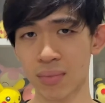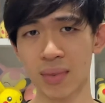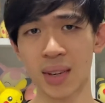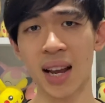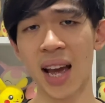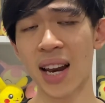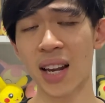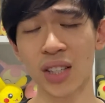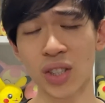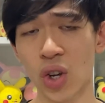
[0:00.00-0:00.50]

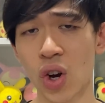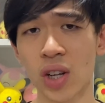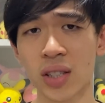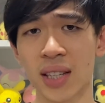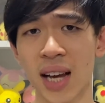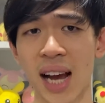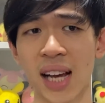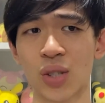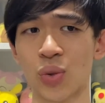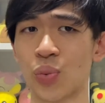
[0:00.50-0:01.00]
and it's yours
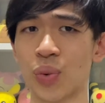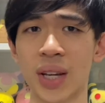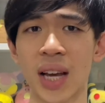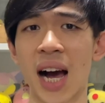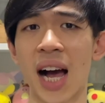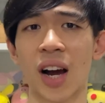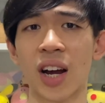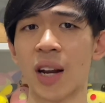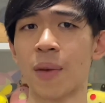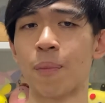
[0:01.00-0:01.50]
guys. We
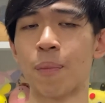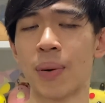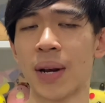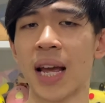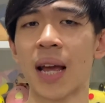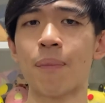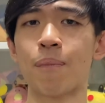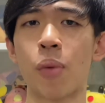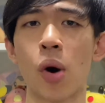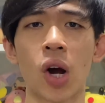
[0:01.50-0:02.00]
are going to
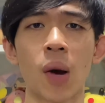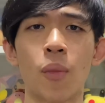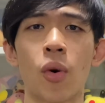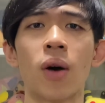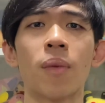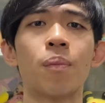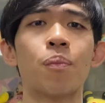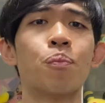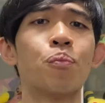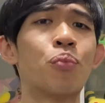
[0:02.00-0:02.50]
play
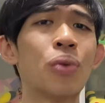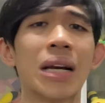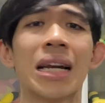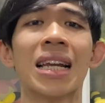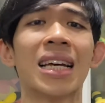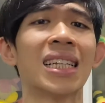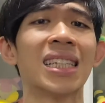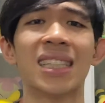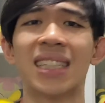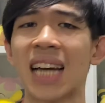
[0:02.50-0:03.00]
Pokemon
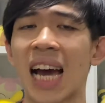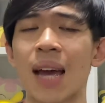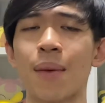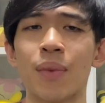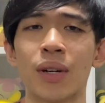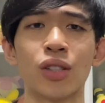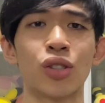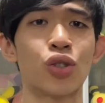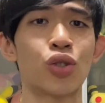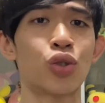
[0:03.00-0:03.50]
Brilliant
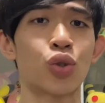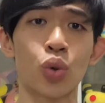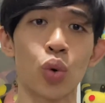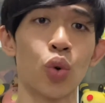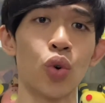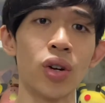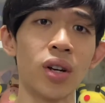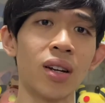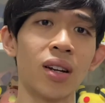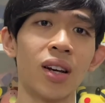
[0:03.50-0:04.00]
Diamond
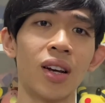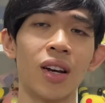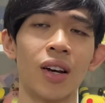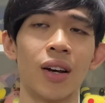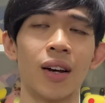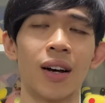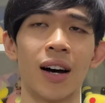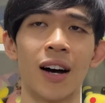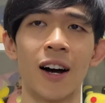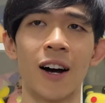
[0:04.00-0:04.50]
soon
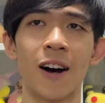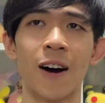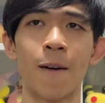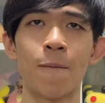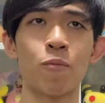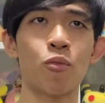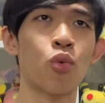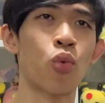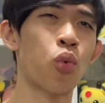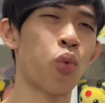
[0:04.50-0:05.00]

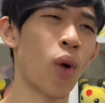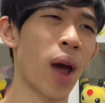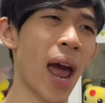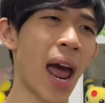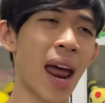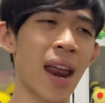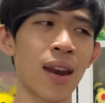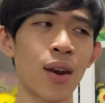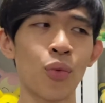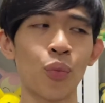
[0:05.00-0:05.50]
um,
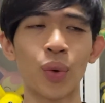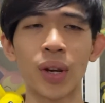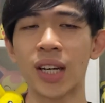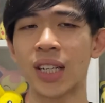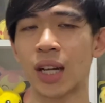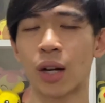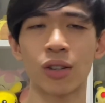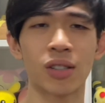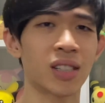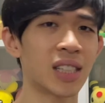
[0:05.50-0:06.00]
when we
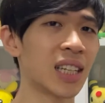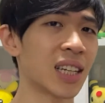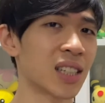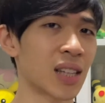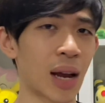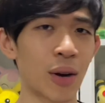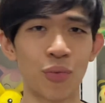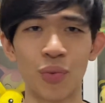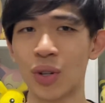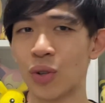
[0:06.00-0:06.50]
shall see
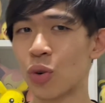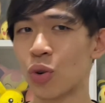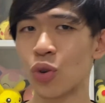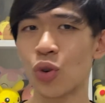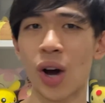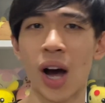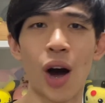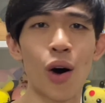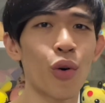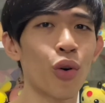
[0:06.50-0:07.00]
because we don't
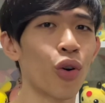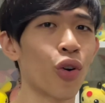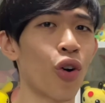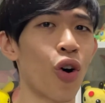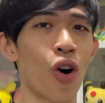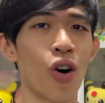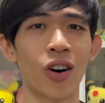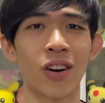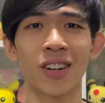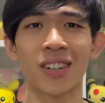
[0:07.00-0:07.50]
know how
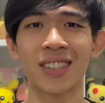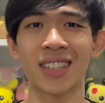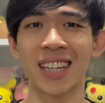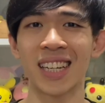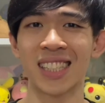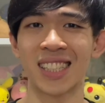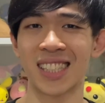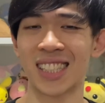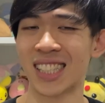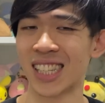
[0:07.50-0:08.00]
long
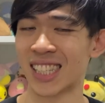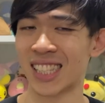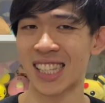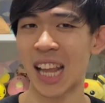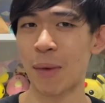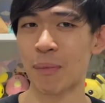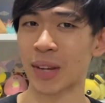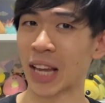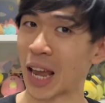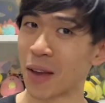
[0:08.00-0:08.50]
is the
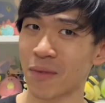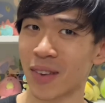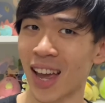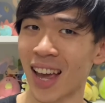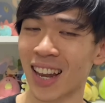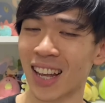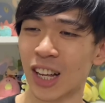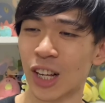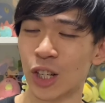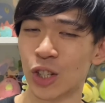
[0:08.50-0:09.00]
snap game
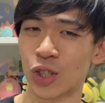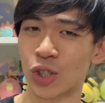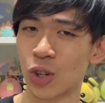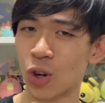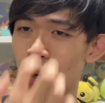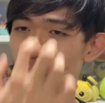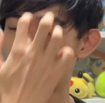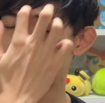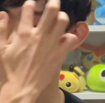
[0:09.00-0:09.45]
yet so